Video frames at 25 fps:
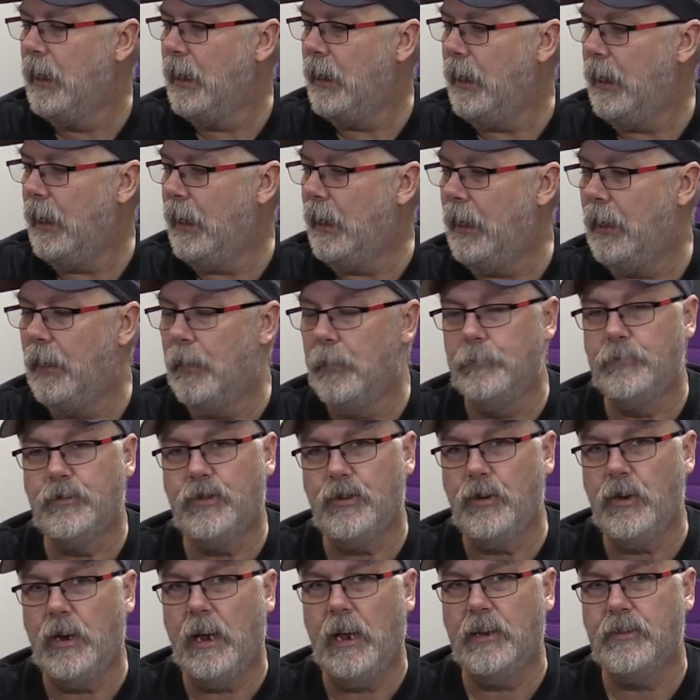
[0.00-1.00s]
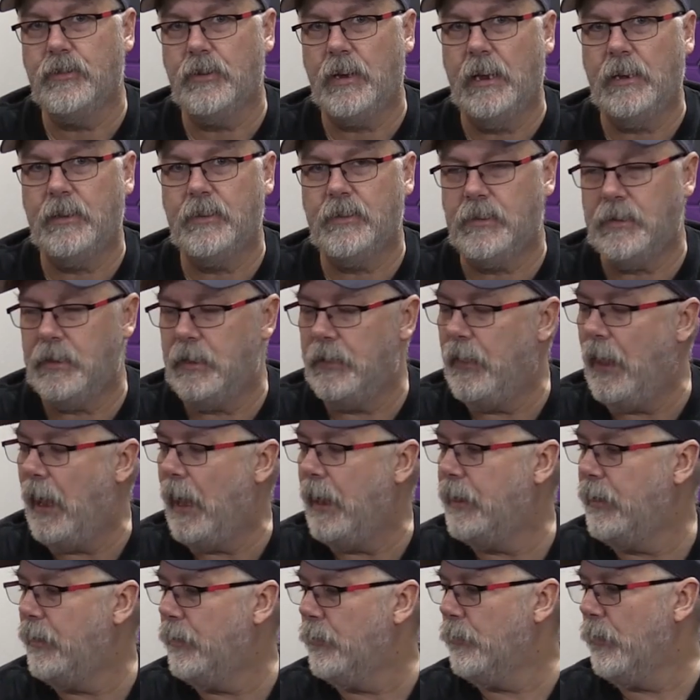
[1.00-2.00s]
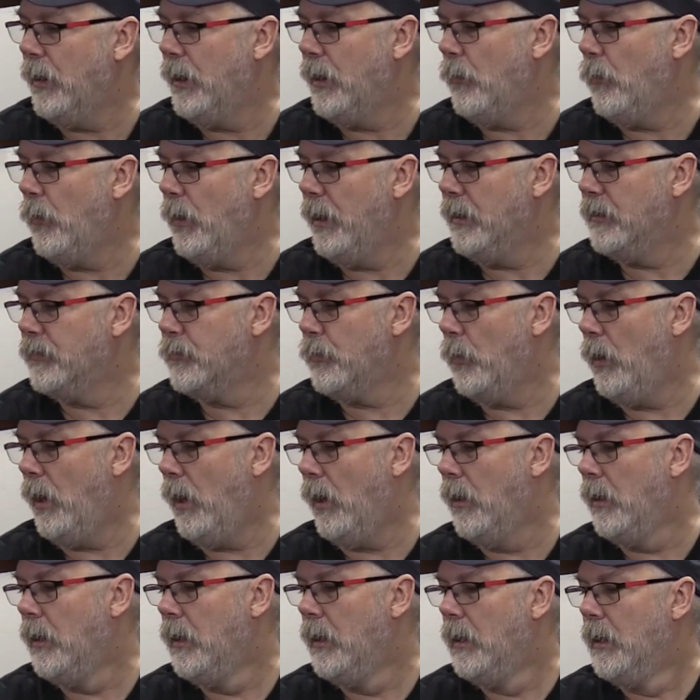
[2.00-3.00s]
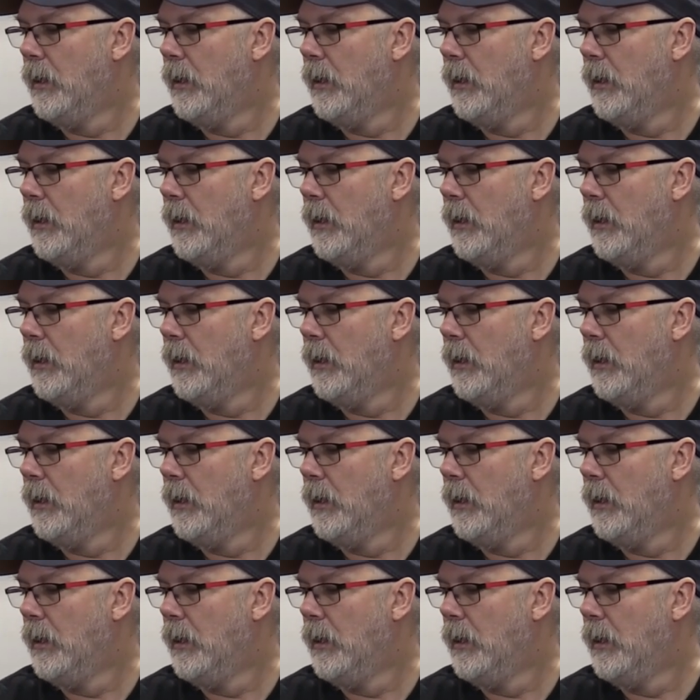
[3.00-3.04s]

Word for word: um, so you guys will get to see that here right away as well.